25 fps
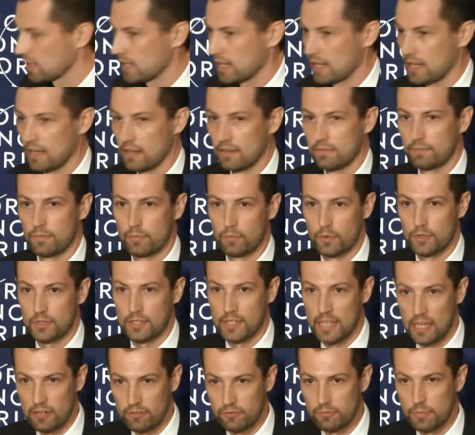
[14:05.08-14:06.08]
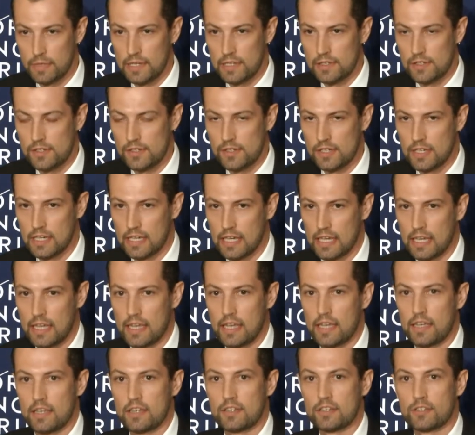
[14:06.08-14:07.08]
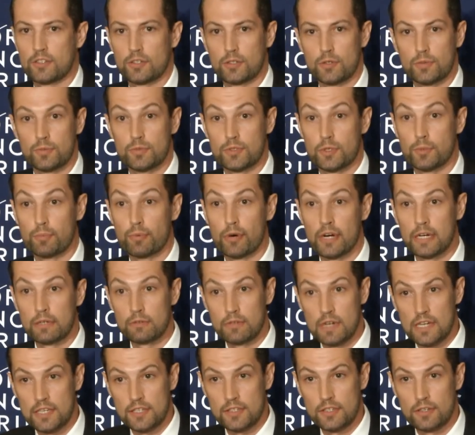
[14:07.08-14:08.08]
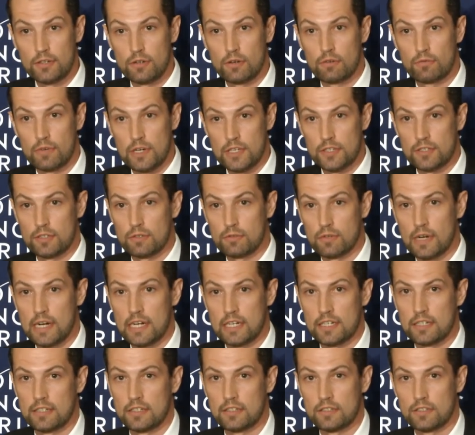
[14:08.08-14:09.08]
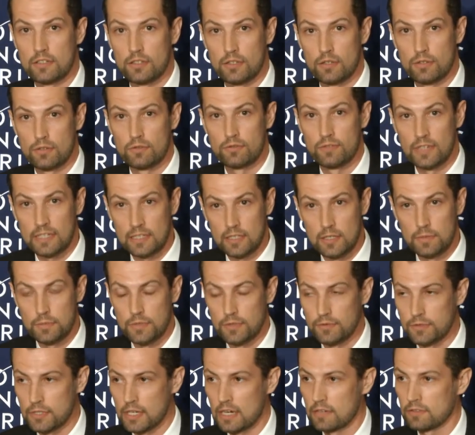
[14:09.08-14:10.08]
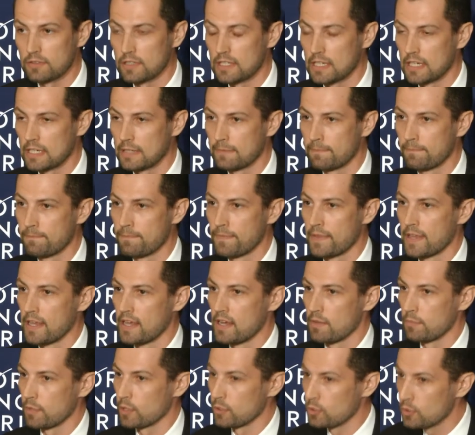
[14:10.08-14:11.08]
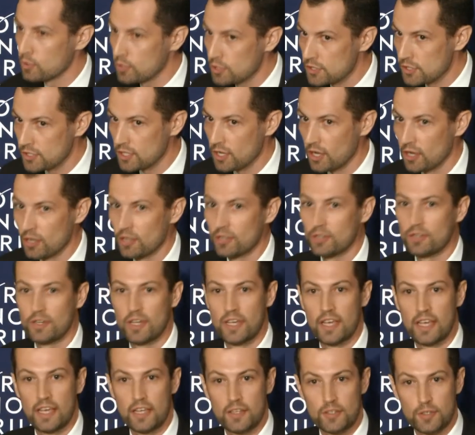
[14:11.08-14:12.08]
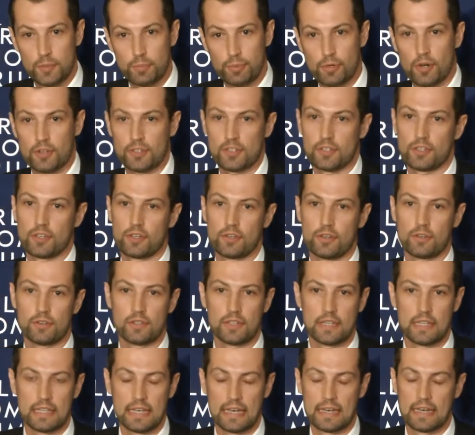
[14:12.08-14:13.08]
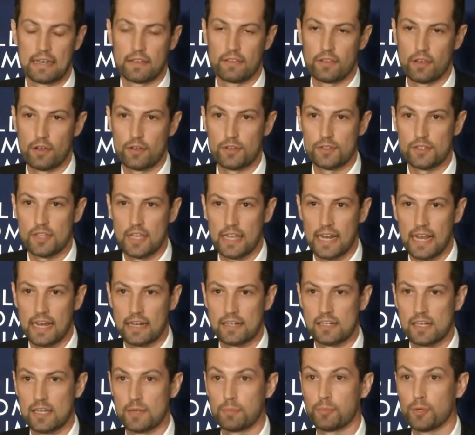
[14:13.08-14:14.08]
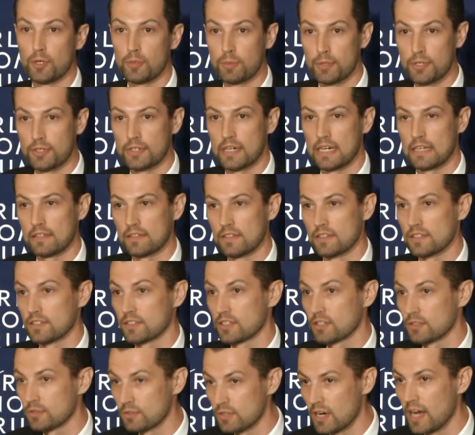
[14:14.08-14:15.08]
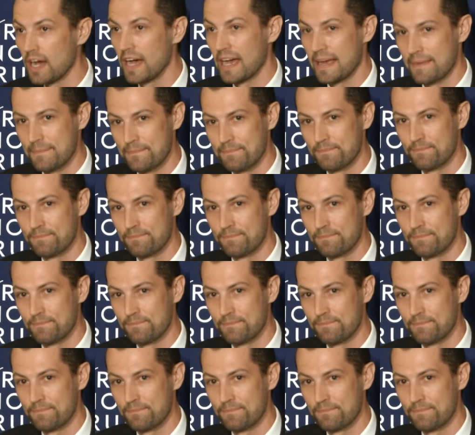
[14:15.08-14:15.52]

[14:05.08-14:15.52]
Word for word: uh, with governments to, to bring rescue and restoration to victims of trafficking, but also to prosecute uh, those that actually perpetrate this crime,